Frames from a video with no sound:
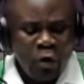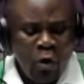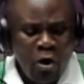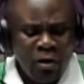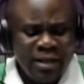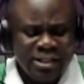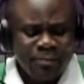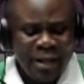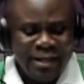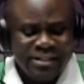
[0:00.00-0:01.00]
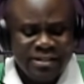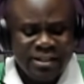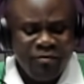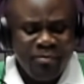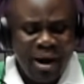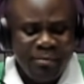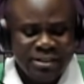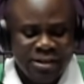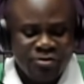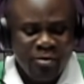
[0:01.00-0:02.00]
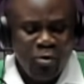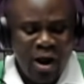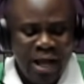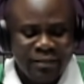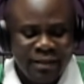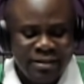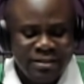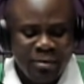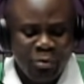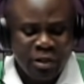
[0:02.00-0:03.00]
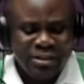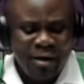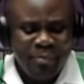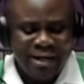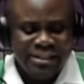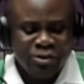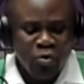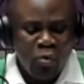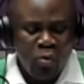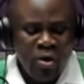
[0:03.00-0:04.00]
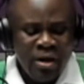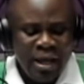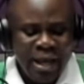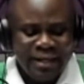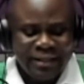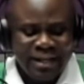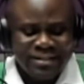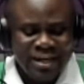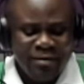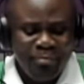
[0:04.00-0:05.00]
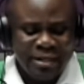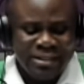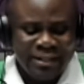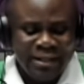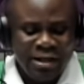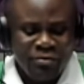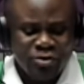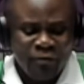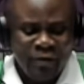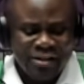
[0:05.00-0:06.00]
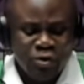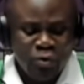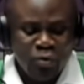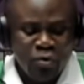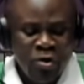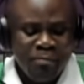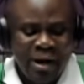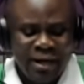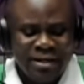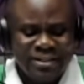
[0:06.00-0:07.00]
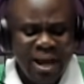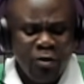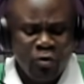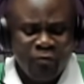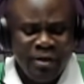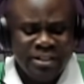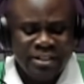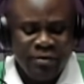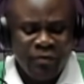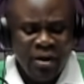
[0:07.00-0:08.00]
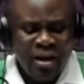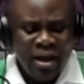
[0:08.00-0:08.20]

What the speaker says: All the explanations given by Mr. Serebour are things the political parties know and understand better than the rest of us do. But it is out of mischief.